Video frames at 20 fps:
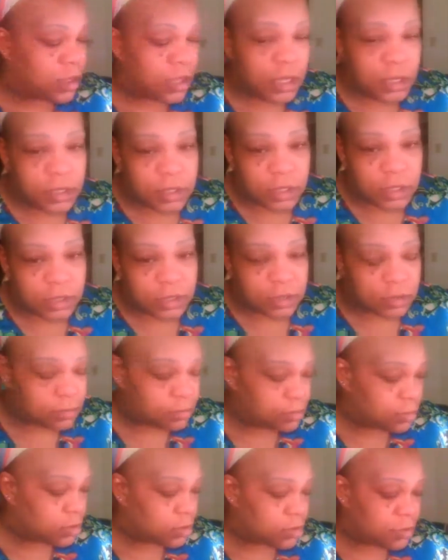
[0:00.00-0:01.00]
It doesn't.
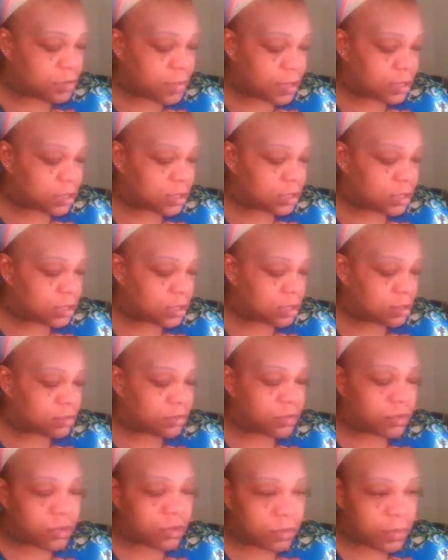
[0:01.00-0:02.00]
Milk of Magnesia is
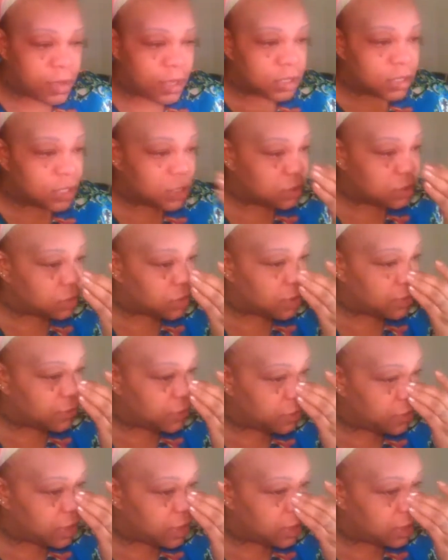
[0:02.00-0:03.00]
Milk of Magnesia wherever
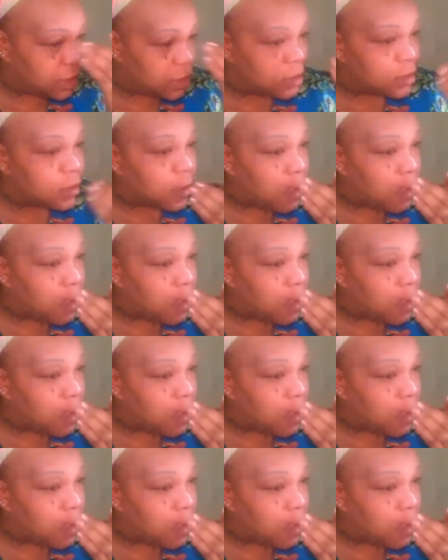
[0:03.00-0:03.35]
you get it.